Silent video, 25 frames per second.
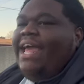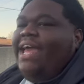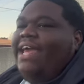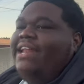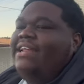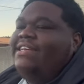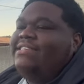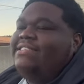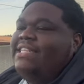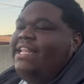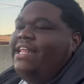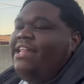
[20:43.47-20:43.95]
it
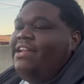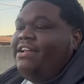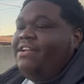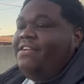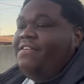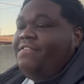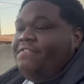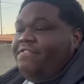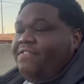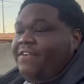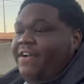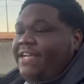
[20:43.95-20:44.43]
is literally
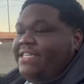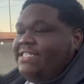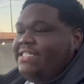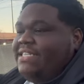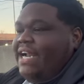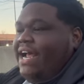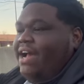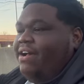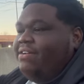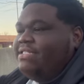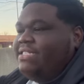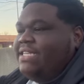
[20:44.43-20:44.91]
freezing
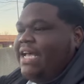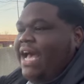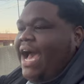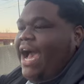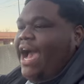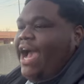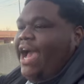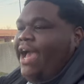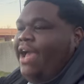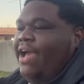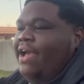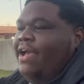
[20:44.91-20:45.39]

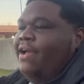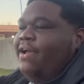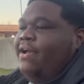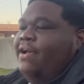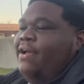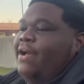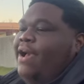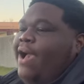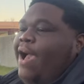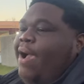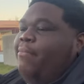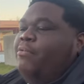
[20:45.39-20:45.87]
outside.
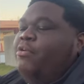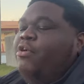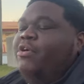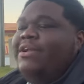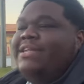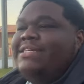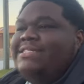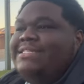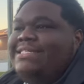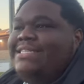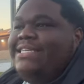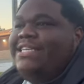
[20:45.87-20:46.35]
We're going
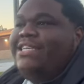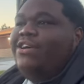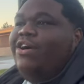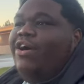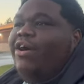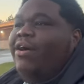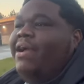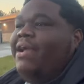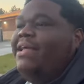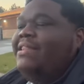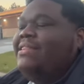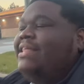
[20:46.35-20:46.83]
to see
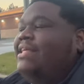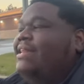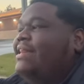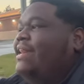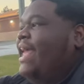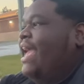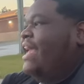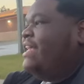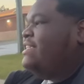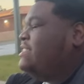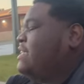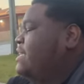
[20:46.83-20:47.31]
y'all in the
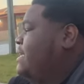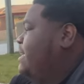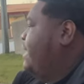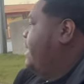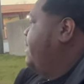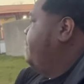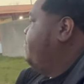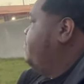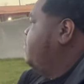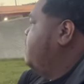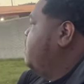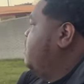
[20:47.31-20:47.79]
next
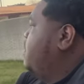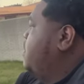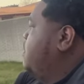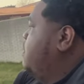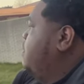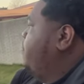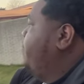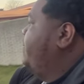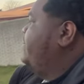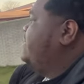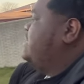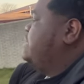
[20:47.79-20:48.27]
clip,
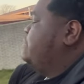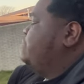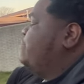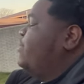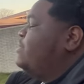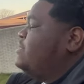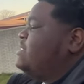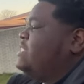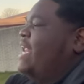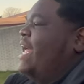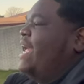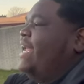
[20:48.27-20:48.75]
which is
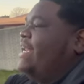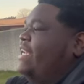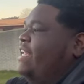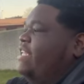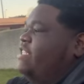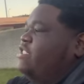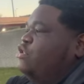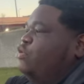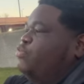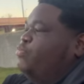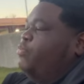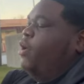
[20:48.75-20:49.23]
most likely
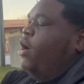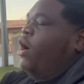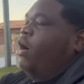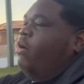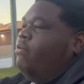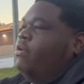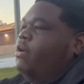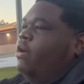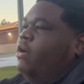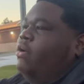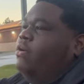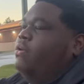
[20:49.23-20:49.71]

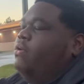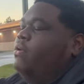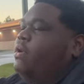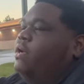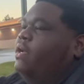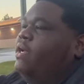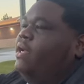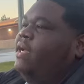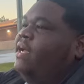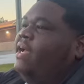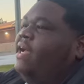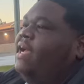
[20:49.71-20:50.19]
tomorrow.
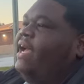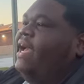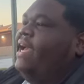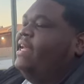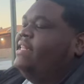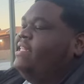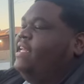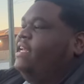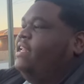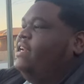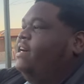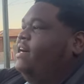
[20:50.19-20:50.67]

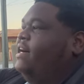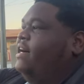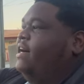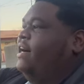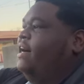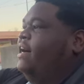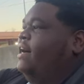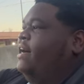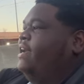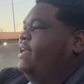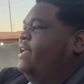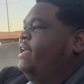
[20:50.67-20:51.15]
And then,
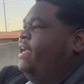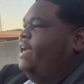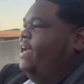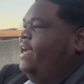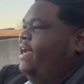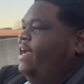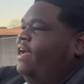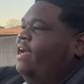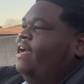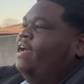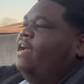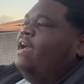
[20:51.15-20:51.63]
uh,
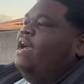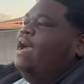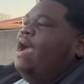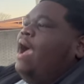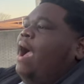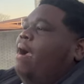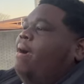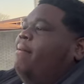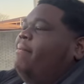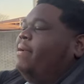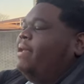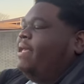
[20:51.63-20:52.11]
yeah,
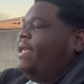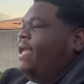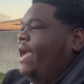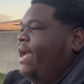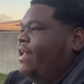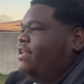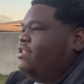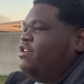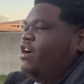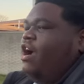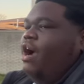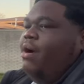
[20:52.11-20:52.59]
I'm going to
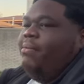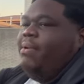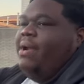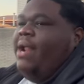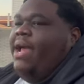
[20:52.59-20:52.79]
catch y'all when